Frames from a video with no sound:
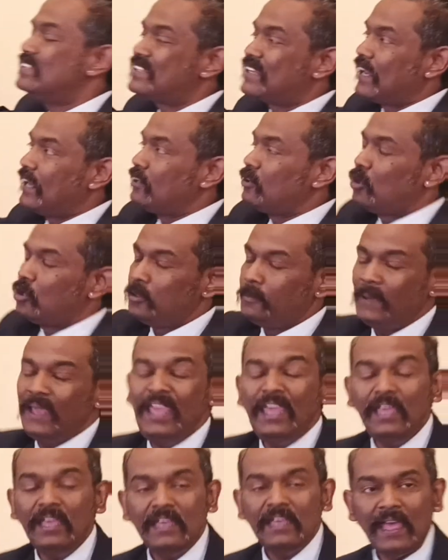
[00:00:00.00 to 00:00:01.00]
cannot
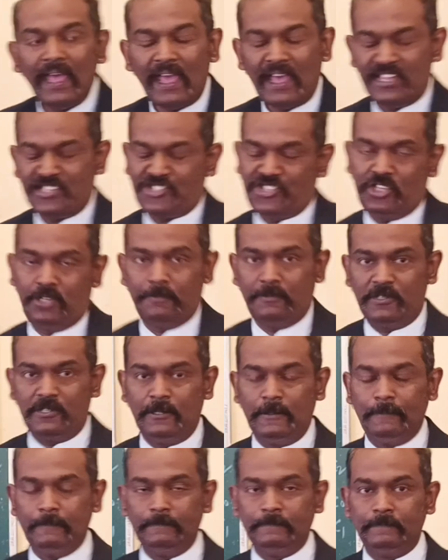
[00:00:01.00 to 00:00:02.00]
be achieved.
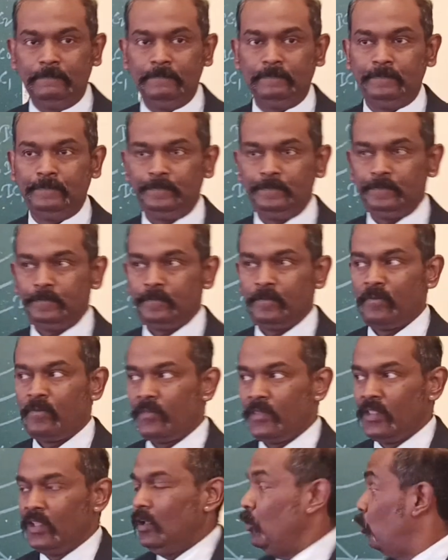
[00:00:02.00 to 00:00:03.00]

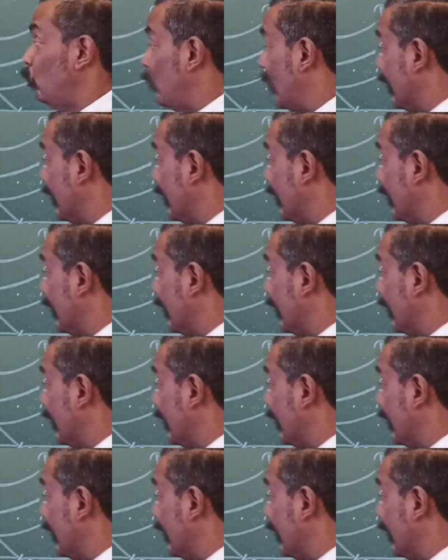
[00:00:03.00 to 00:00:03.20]
What